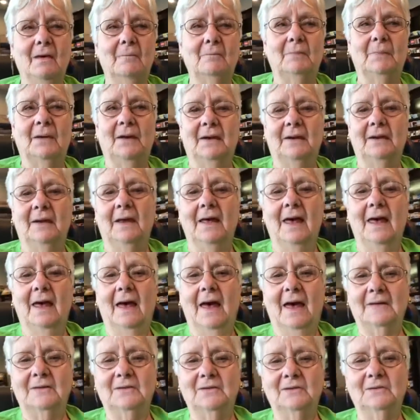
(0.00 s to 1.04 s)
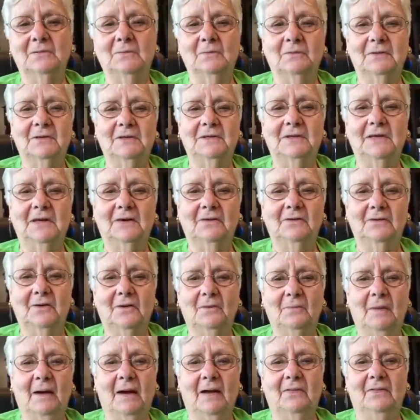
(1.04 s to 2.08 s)
But I just want to tell you
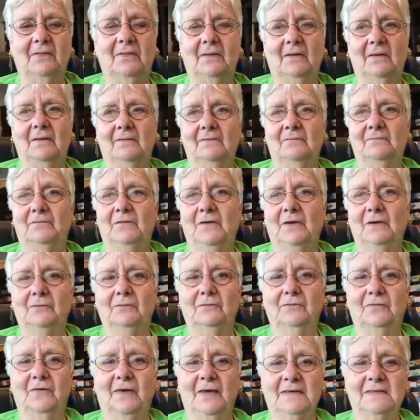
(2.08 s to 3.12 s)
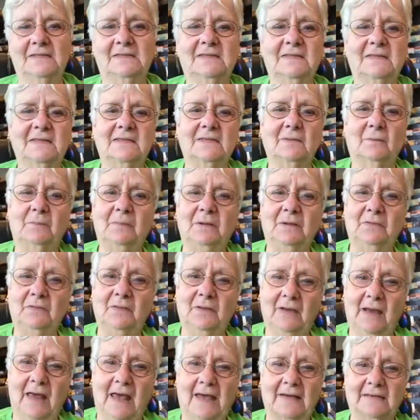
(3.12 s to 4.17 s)
about the Field Fest. This will be the
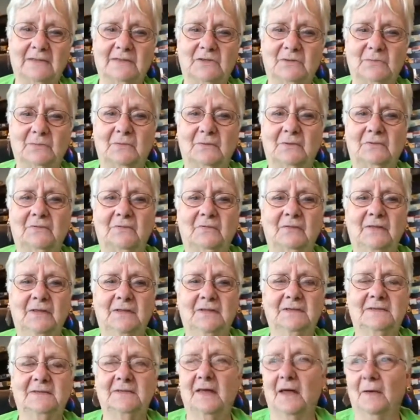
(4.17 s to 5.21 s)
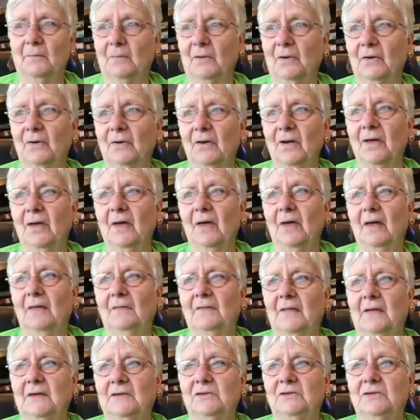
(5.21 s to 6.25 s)
last one for this summer.
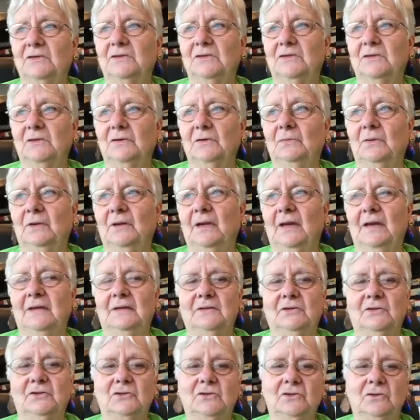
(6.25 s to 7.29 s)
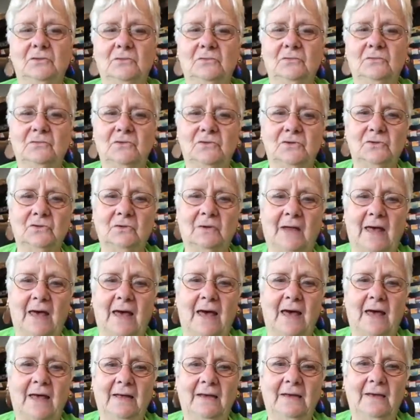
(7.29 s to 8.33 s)
They just do it in June,
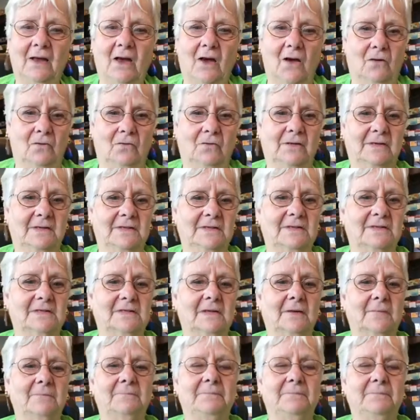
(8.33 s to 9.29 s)
July, and August.